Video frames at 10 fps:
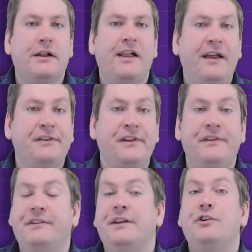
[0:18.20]

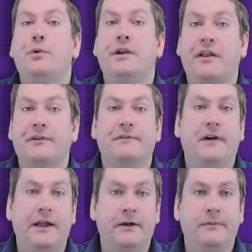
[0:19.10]
classes into another
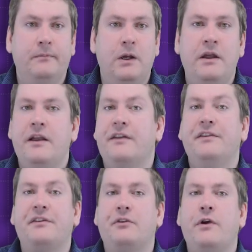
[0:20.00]
file. And
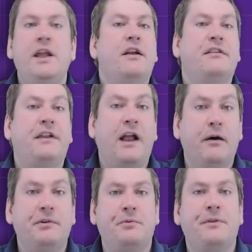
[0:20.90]
this is great because it
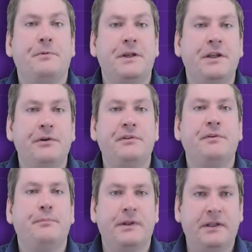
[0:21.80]
helps with
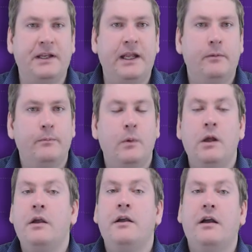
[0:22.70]
reusability.
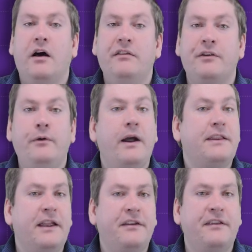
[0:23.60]
Also,
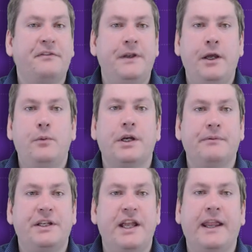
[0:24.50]
at the end of this video, we're going
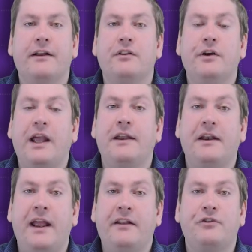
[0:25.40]
to be taking a look at
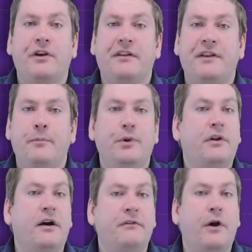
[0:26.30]
an extra
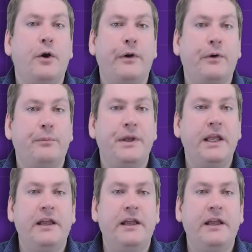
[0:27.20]
example of OOP